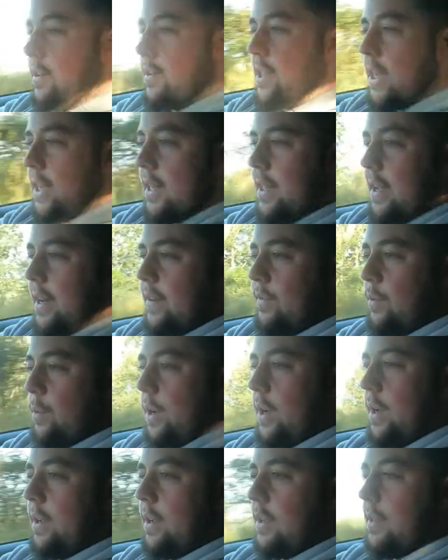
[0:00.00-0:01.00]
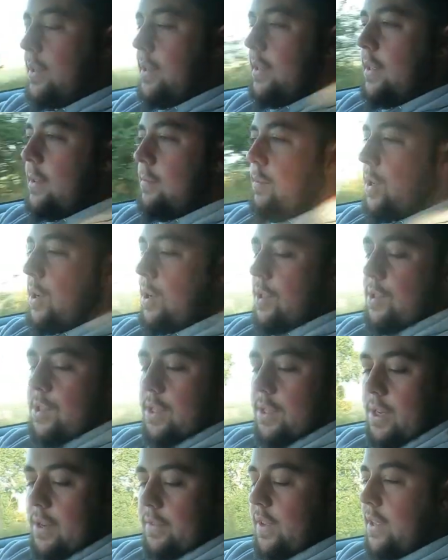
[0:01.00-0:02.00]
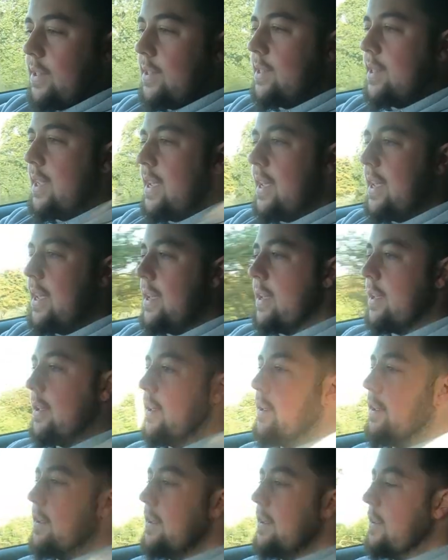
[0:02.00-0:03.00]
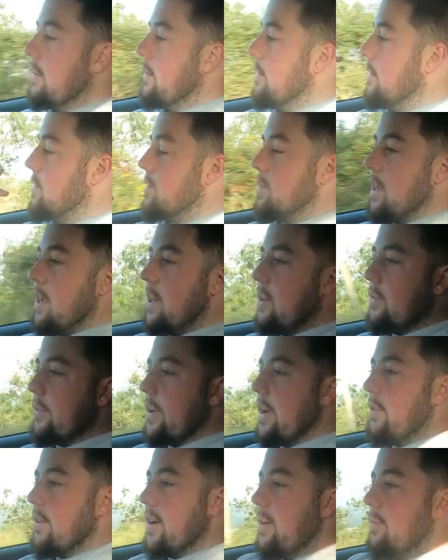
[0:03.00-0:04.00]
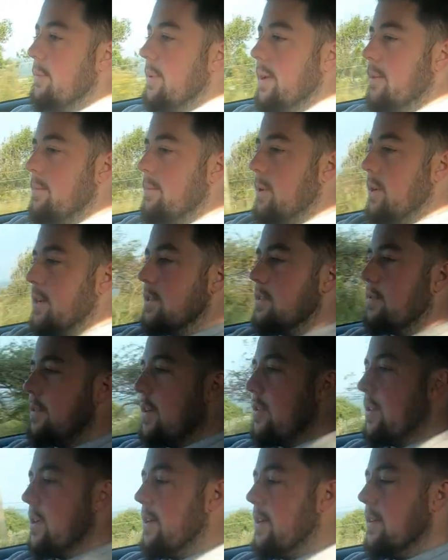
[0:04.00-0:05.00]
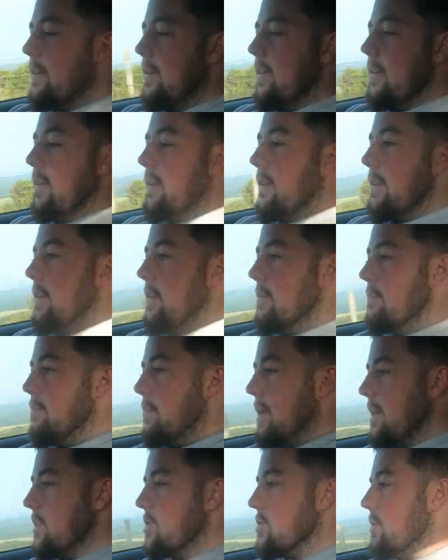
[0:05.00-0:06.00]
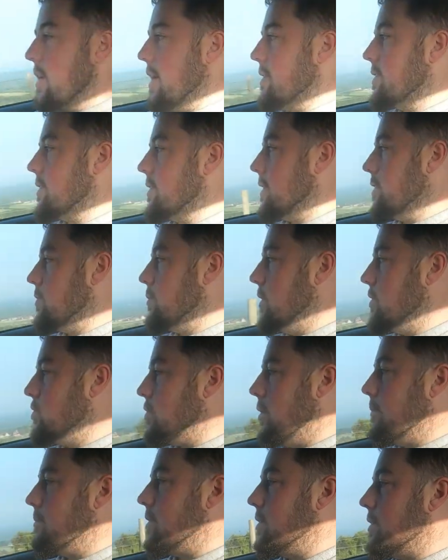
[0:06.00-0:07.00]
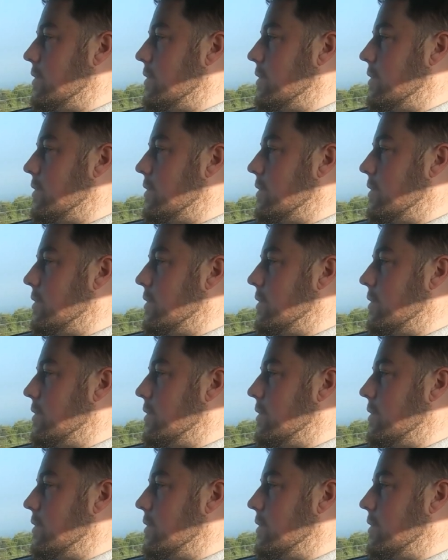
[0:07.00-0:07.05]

can take that everywhere. Because I don't know if you can see the scenery around me, but it's very picturesque as we drop to